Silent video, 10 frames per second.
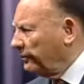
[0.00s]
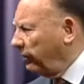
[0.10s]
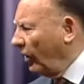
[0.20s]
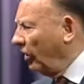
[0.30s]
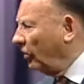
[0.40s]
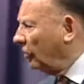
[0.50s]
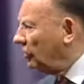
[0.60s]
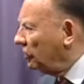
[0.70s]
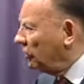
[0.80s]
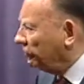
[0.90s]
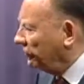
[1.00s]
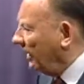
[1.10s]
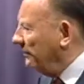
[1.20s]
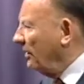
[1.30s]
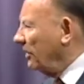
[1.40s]
Paul says,
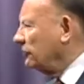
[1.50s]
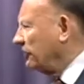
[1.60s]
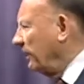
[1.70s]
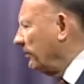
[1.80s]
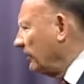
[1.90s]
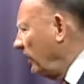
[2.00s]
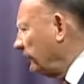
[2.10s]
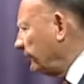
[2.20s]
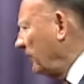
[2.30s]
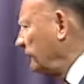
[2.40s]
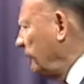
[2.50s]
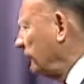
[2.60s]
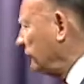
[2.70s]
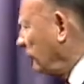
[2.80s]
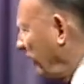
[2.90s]
I'm not ashamed of the gospel of
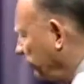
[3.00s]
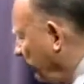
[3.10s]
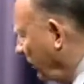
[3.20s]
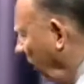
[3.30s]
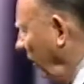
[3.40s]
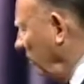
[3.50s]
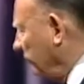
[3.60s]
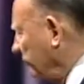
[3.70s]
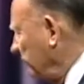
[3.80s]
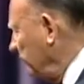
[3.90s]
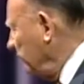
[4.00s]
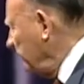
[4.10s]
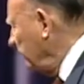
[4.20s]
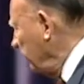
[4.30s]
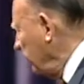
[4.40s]
Jesus Christ because
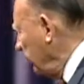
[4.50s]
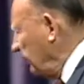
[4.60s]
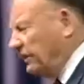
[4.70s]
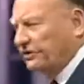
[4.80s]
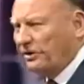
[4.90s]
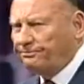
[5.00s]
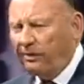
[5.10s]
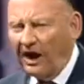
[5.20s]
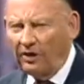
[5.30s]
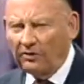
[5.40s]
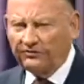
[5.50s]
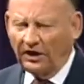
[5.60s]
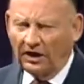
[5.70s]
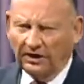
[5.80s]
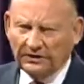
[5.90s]
it is the power of
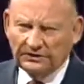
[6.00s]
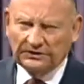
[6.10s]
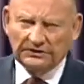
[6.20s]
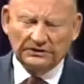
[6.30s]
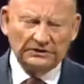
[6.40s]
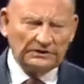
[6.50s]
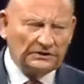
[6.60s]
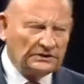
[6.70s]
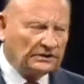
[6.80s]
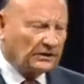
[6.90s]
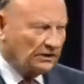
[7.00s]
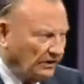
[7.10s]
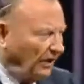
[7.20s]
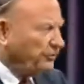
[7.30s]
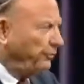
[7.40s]
God. The
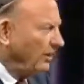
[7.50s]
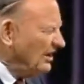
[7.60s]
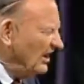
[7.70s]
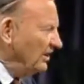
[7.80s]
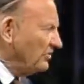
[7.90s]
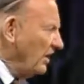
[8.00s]
gospel is